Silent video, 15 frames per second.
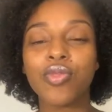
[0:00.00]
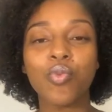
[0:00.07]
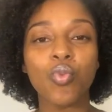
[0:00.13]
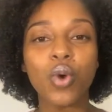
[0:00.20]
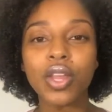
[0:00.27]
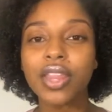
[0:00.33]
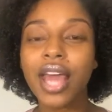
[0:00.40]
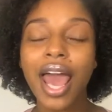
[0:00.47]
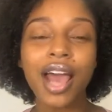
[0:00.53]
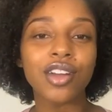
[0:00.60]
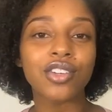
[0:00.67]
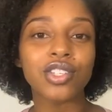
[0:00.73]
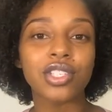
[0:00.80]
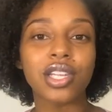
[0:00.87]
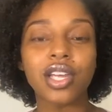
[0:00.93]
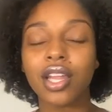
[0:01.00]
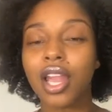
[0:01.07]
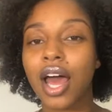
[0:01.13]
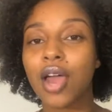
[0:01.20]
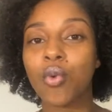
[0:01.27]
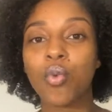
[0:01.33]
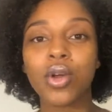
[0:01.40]
what the actors look
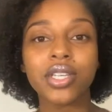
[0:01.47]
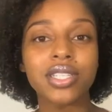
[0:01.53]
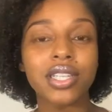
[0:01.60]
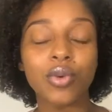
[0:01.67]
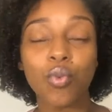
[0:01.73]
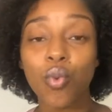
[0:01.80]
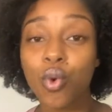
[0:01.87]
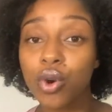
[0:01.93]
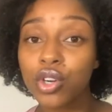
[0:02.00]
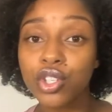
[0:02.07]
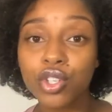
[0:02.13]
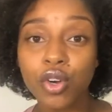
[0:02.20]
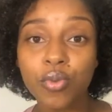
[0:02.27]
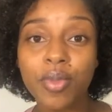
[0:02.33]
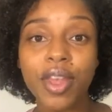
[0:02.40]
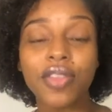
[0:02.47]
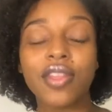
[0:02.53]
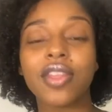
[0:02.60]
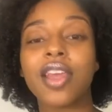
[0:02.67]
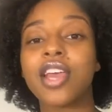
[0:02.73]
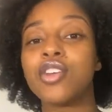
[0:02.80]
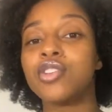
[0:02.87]
like, what is the wardrobe
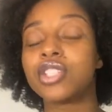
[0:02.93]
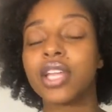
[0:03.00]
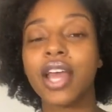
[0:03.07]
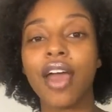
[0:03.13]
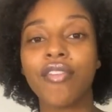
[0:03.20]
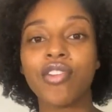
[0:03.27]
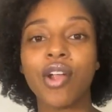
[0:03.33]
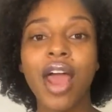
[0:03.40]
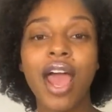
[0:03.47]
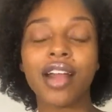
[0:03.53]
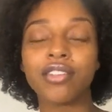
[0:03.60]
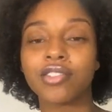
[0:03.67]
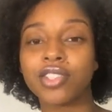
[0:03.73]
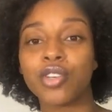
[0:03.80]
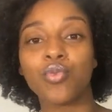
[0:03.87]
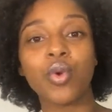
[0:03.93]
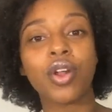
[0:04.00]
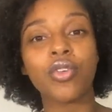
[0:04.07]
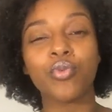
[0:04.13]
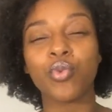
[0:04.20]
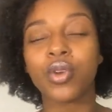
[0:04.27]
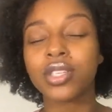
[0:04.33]
that they usually have their actors in, what
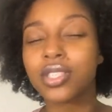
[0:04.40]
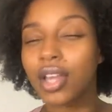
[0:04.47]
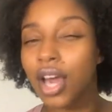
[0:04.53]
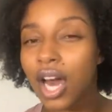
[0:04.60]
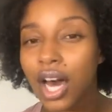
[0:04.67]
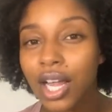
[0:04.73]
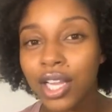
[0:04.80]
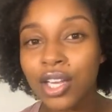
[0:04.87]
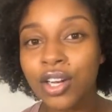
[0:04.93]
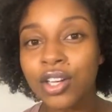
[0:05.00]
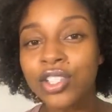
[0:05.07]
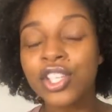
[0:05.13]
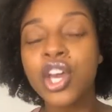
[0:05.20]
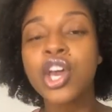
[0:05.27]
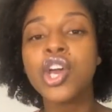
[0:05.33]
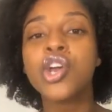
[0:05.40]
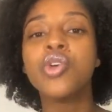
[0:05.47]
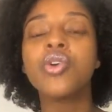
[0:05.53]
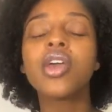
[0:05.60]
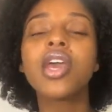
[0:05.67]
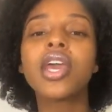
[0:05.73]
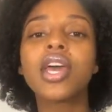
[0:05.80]
is the colors.
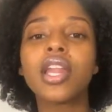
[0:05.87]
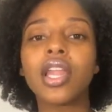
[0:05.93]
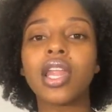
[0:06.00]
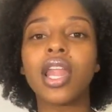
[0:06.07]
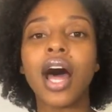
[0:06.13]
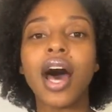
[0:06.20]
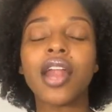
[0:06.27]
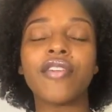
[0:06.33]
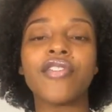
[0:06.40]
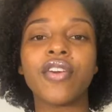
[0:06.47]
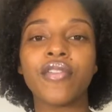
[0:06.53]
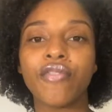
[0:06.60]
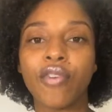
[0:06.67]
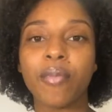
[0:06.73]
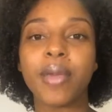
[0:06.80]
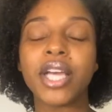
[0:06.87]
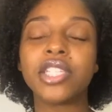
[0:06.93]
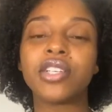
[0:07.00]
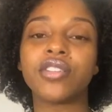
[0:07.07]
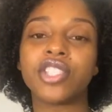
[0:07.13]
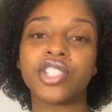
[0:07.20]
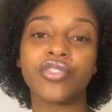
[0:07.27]
You can get a lot of
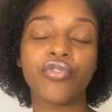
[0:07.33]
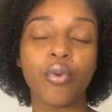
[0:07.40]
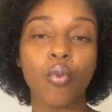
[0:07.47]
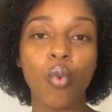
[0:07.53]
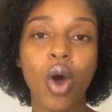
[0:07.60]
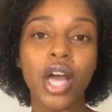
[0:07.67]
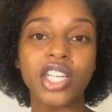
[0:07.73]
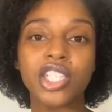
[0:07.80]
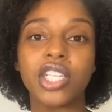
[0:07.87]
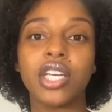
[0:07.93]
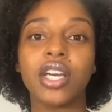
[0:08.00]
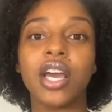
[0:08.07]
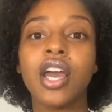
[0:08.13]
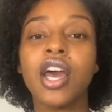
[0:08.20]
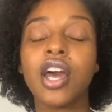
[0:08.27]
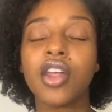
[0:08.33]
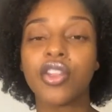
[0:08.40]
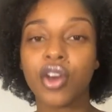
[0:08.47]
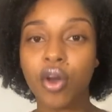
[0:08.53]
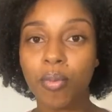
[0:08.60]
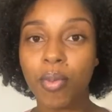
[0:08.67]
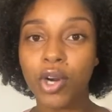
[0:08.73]
information just from watching
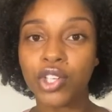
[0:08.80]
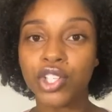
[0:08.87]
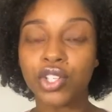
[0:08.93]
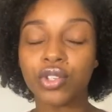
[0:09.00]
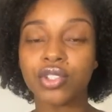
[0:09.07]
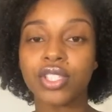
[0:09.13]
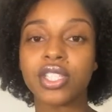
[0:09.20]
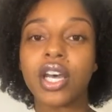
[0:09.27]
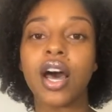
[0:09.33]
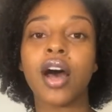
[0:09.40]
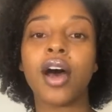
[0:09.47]
the commercials.